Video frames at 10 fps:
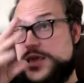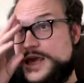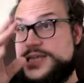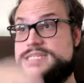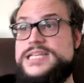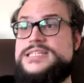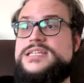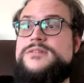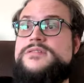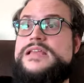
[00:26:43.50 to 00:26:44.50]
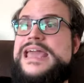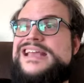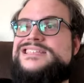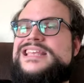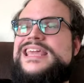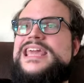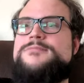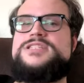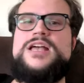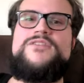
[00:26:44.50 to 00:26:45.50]
he sees it as like
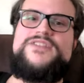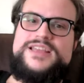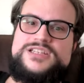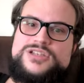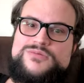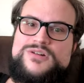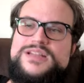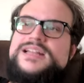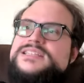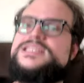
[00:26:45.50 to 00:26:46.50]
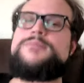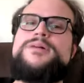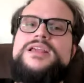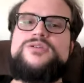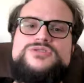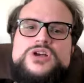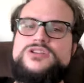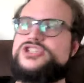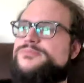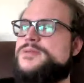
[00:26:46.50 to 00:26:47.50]
himself against the world. And as somebody who's
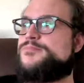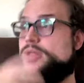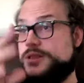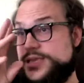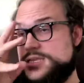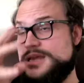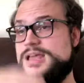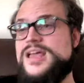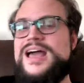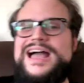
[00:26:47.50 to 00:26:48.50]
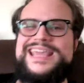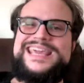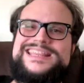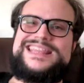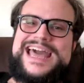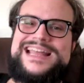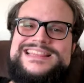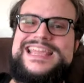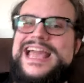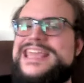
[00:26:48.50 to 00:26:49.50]
also been bullied, I get that.
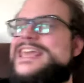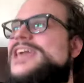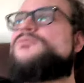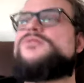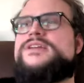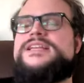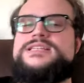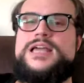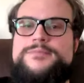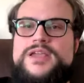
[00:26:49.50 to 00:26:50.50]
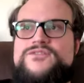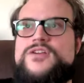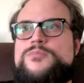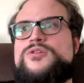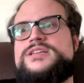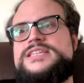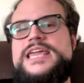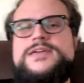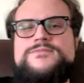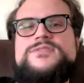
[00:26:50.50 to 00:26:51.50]
Like I get where he's coming from, where it's
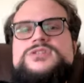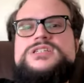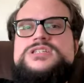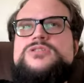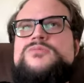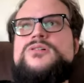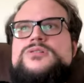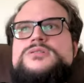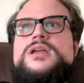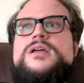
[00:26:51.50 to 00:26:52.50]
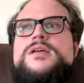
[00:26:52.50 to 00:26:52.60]
him versus the world.